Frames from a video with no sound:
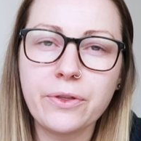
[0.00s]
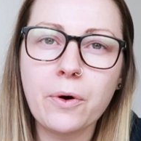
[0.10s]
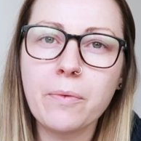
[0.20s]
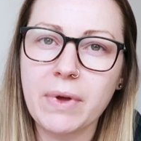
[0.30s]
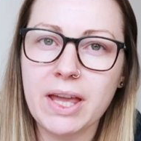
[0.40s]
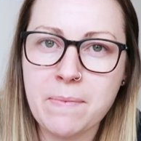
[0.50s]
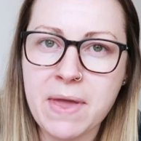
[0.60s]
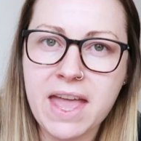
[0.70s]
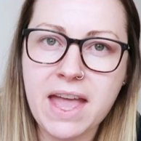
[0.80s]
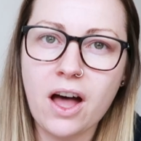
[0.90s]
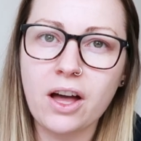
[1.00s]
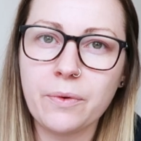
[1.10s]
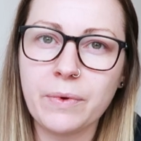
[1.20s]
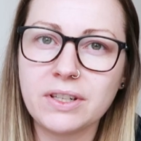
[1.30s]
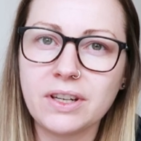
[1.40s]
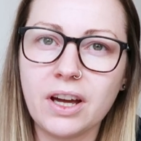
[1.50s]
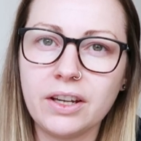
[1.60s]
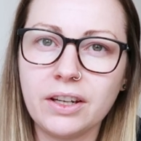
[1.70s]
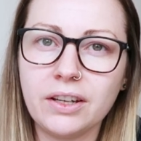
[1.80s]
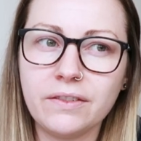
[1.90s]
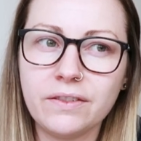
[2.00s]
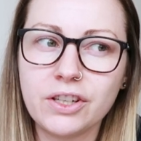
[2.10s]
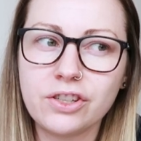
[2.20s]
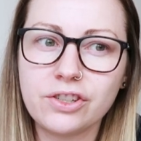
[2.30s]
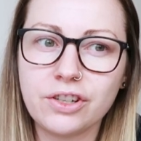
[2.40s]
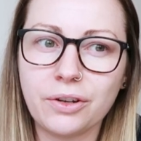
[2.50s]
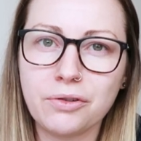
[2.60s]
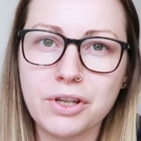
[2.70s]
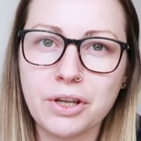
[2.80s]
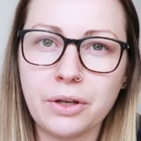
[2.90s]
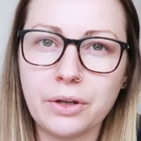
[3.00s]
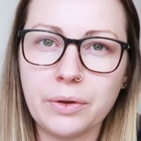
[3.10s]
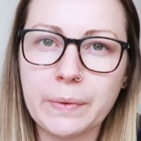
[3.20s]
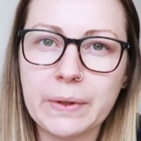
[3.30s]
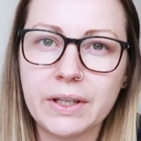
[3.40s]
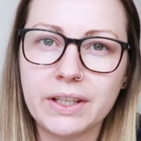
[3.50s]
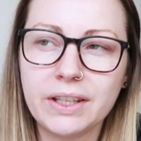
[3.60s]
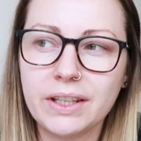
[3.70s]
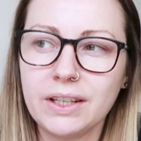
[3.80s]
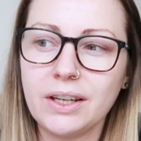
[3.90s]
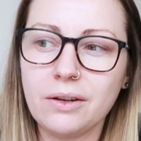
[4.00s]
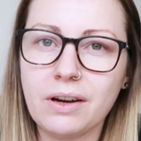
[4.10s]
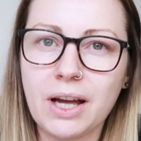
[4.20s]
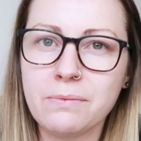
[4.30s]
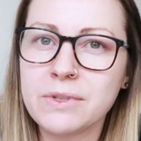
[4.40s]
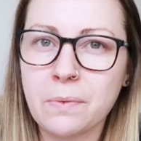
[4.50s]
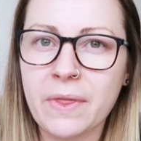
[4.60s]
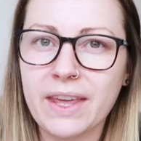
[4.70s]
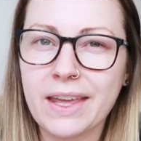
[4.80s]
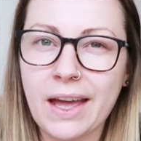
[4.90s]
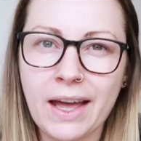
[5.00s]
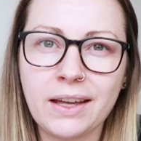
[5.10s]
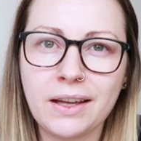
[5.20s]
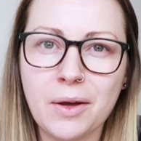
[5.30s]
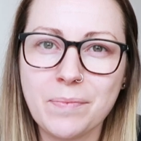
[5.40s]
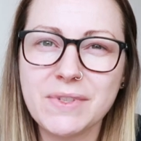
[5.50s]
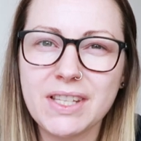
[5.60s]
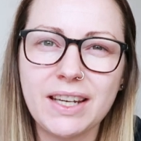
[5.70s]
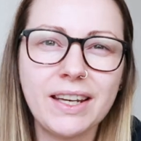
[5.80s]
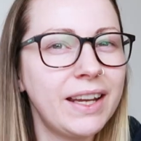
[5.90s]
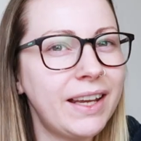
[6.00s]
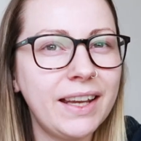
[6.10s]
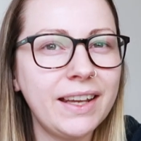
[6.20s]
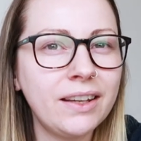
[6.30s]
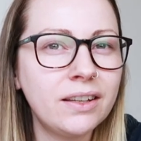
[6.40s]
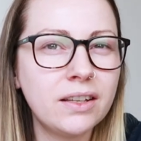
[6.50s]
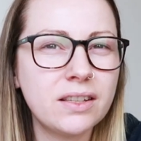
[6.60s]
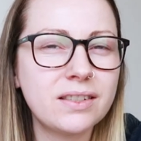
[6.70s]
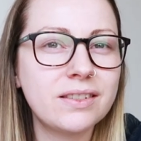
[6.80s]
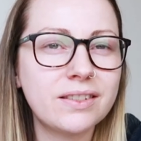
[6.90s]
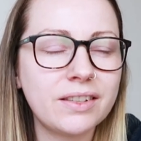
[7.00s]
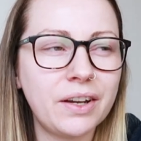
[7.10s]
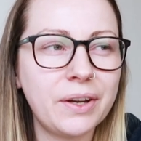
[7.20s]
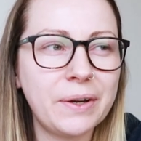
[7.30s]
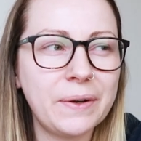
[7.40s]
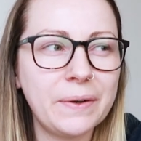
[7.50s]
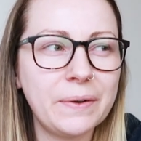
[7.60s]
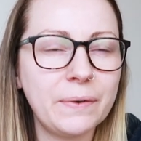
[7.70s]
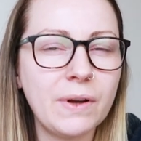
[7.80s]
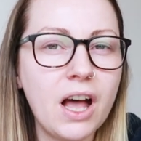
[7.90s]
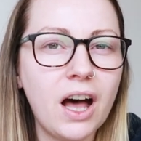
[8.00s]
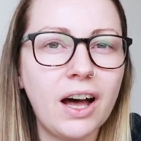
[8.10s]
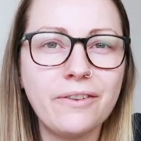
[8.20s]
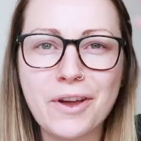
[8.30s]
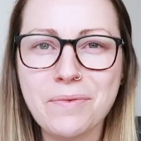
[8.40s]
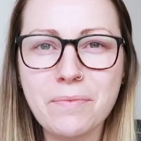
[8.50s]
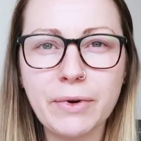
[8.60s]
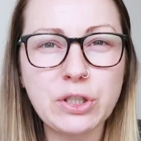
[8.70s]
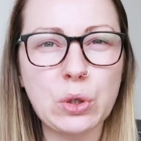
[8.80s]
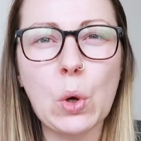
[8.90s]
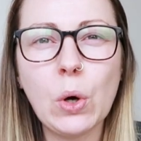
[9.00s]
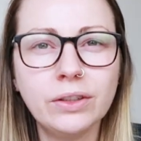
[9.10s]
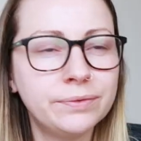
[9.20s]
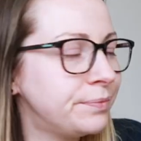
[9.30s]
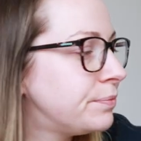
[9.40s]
Thought maybe I would kind of show you what happens when the cat comes in here. So I've opened my door.